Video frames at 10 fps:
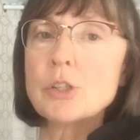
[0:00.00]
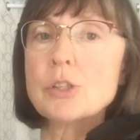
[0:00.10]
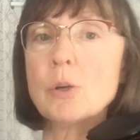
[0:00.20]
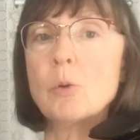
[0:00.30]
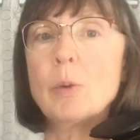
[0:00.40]

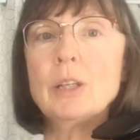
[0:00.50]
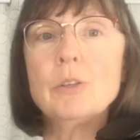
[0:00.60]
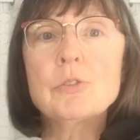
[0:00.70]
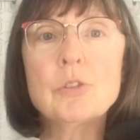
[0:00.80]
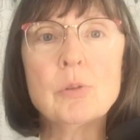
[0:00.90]
So when
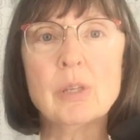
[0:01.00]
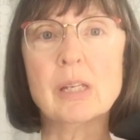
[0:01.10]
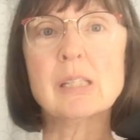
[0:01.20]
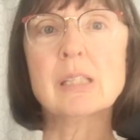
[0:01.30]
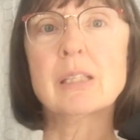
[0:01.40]
you do
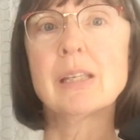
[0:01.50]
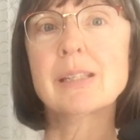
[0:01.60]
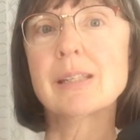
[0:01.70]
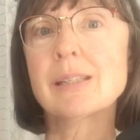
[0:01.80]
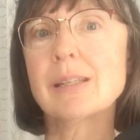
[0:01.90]
this,
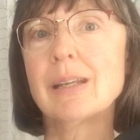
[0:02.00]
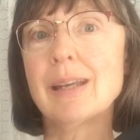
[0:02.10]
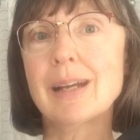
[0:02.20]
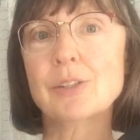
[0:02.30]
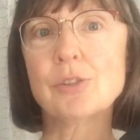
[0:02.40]
this is an
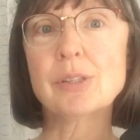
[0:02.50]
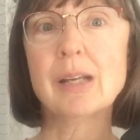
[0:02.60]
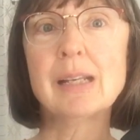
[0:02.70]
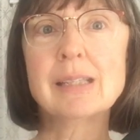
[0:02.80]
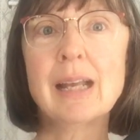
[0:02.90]

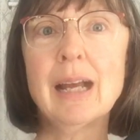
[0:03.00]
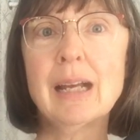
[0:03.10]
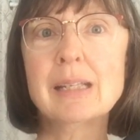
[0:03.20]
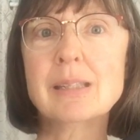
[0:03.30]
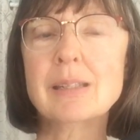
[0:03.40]
exercise that
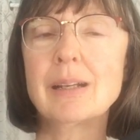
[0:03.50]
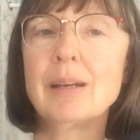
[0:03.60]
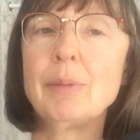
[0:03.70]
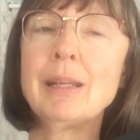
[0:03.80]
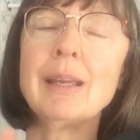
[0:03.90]
has,
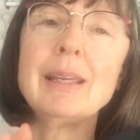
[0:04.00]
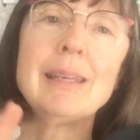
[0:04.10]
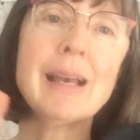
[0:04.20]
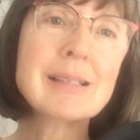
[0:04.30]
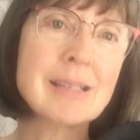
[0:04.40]
I mean,
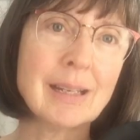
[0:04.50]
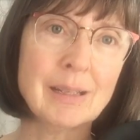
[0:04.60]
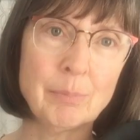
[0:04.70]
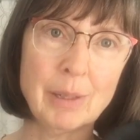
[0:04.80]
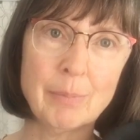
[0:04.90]
yes, it
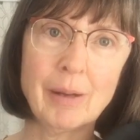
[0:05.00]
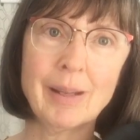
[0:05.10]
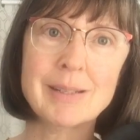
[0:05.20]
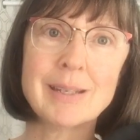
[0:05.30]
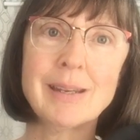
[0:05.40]
can be about
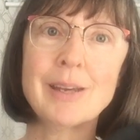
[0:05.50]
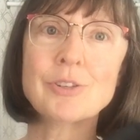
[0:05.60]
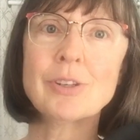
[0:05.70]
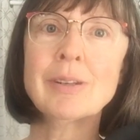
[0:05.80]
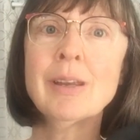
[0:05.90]

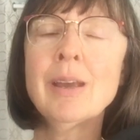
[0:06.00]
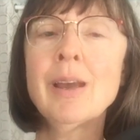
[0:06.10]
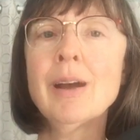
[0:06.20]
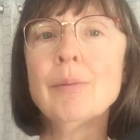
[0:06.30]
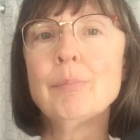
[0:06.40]
intonation,
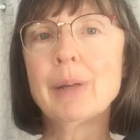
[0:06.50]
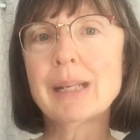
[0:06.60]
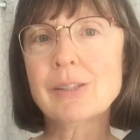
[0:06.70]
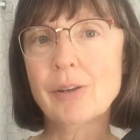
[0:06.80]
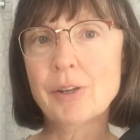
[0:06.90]
but
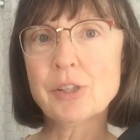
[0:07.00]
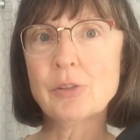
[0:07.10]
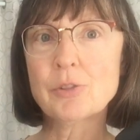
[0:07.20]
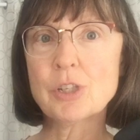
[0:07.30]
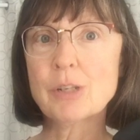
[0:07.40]
it's
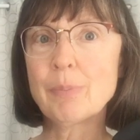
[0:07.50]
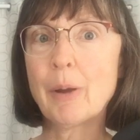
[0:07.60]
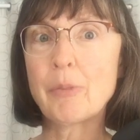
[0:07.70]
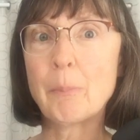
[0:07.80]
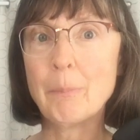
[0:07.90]
also just
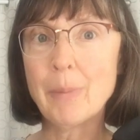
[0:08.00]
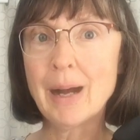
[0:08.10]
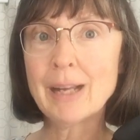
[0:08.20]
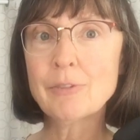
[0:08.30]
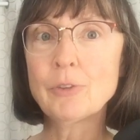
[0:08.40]
about
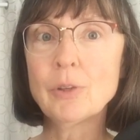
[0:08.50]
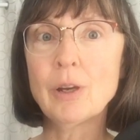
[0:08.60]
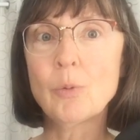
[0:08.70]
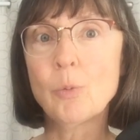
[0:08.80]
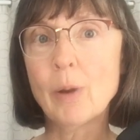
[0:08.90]
mindful
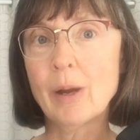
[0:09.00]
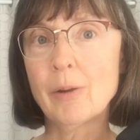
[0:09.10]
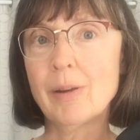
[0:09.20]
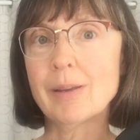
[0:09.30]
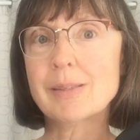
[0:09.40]

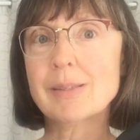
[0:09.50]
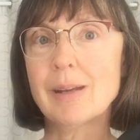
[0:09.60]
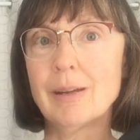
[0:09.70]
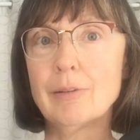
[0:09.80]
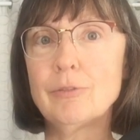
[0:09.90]
awareness
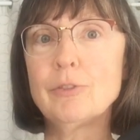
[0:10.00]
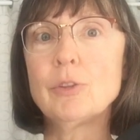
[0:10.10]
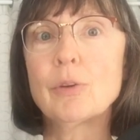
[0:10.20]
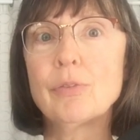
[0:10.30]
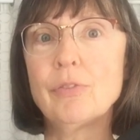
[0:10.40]
of
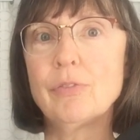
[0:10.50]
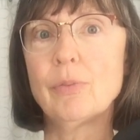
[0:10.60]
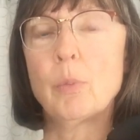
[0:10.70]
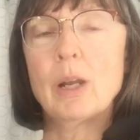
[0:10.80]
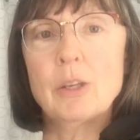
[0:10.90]

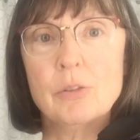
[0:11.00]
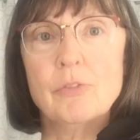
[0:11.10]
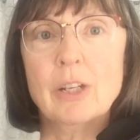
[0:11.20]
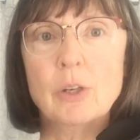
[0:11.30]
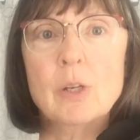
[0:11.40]
what your
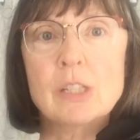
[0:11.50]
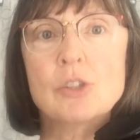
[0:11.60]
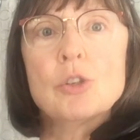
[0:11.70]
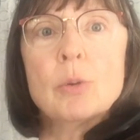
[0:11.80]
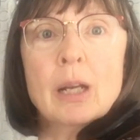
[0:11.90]
finger is
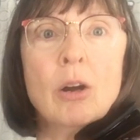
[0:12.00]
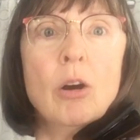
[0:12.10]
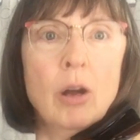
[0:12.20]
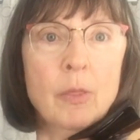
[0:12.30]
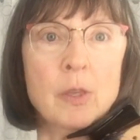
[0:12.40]
doing
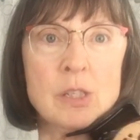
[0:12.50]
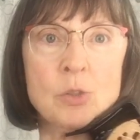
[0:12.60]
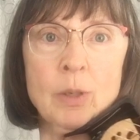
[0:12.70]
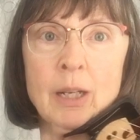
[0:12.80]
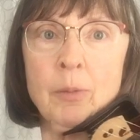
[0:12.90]
on the
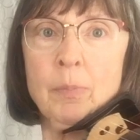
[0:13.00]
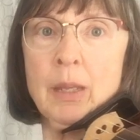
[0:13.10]
string.